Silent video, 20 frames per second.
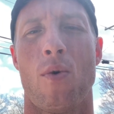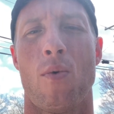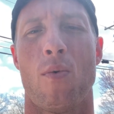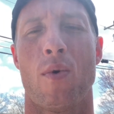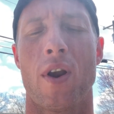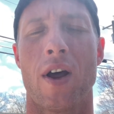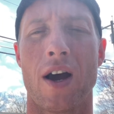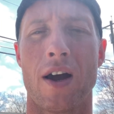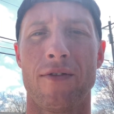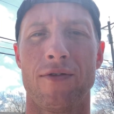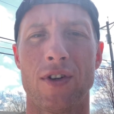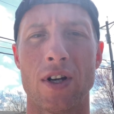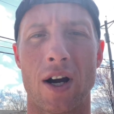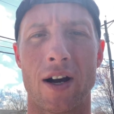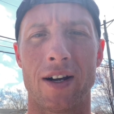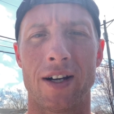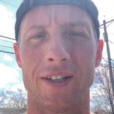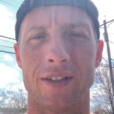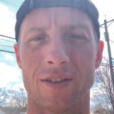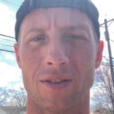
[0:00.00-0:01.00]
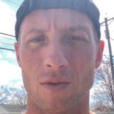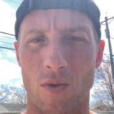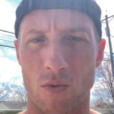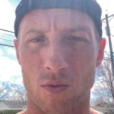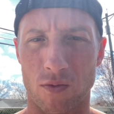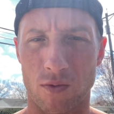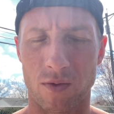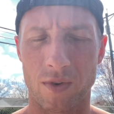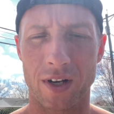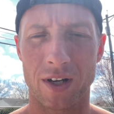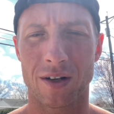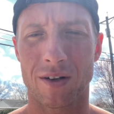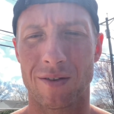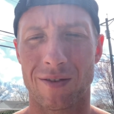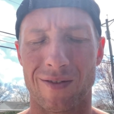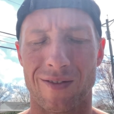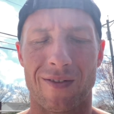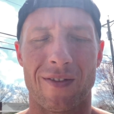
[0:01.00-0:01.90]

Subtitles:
What I've done is real